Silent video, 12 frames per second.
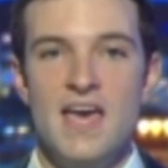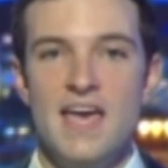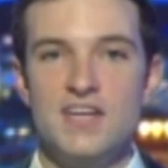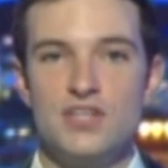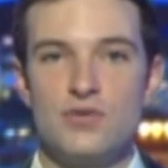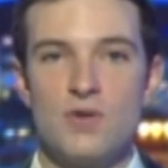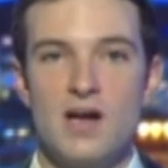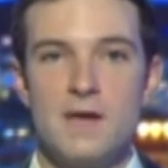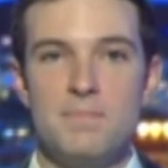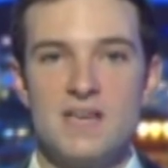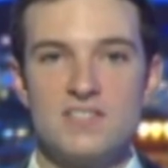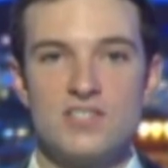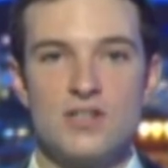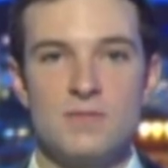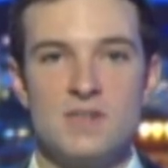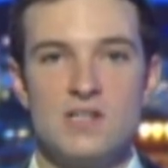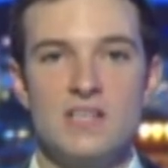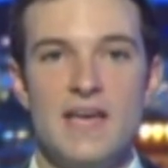a Tirana bus
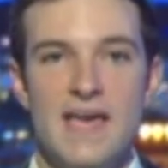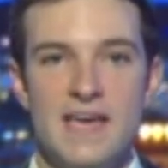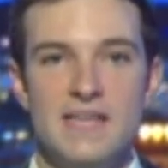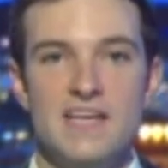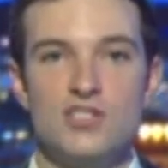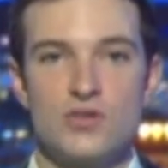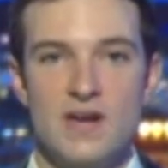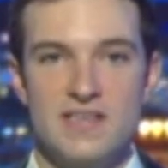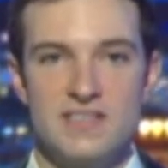terminal and a train